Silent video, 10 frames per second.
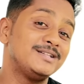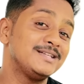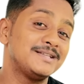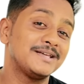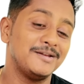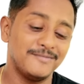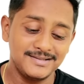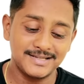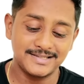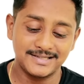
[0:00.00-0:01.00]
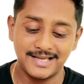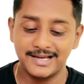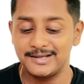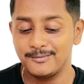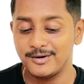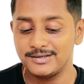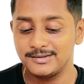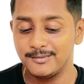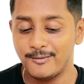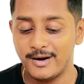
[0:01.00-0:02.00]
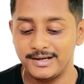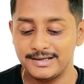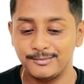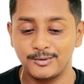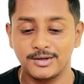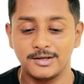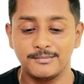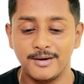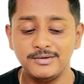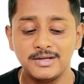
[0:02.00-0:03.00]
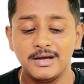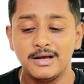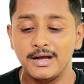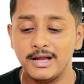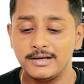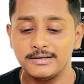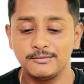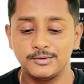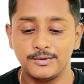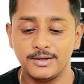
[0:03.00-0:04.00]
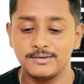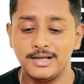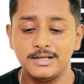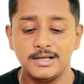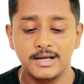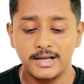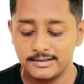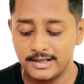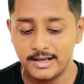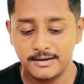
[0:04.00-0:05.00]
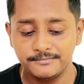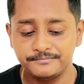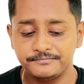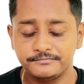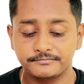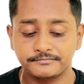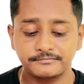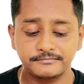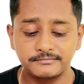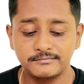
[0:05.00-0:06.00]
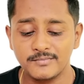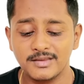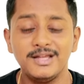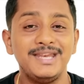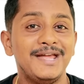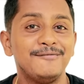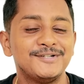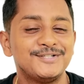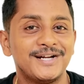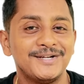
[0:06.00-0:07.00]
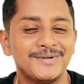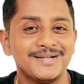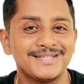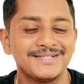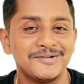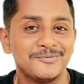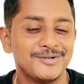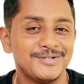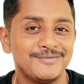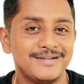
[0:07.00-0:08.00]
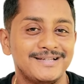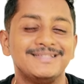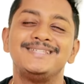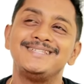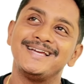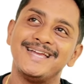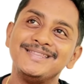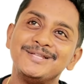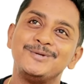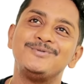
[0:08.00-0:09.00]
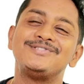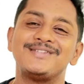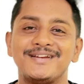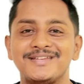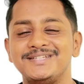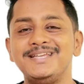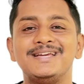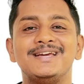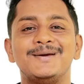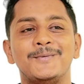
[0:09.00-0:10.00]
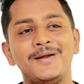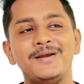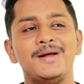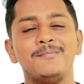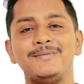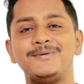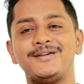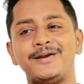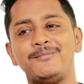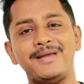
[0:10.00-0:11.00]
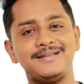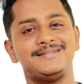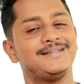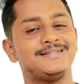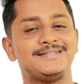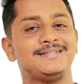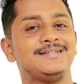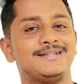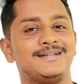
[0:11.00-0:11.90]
just the keyword, that's exactly what the point I'm talking about. And sorry on that. And then never try to understand what you read. This is again the new strategy where people try to make sense.